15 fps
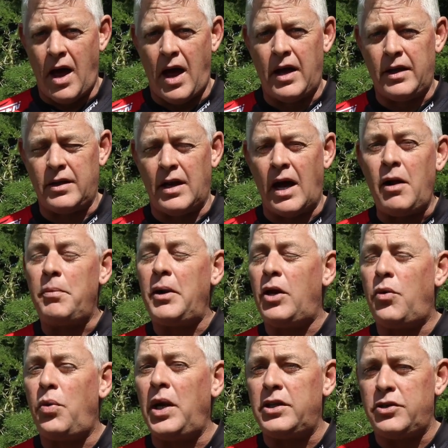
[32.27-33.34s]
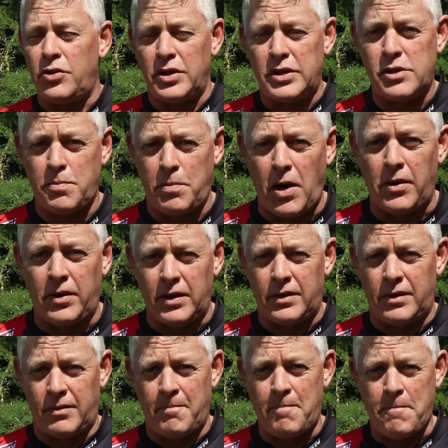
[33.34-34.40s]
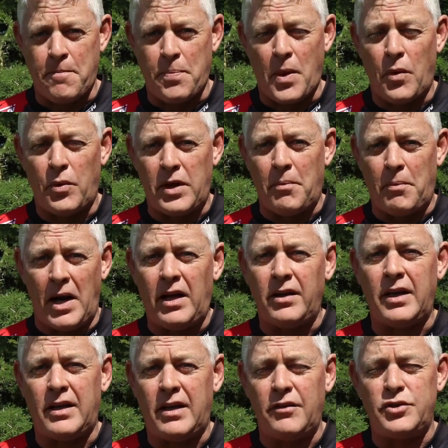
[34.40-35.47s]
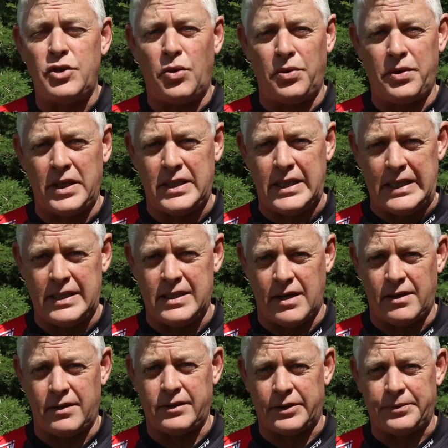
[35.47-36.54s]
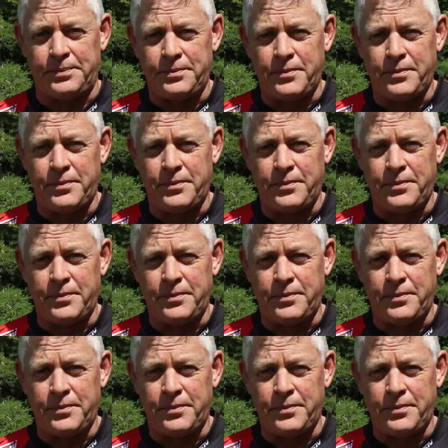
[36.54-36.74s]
and they'll be quick to respond with a mail that gives you all the details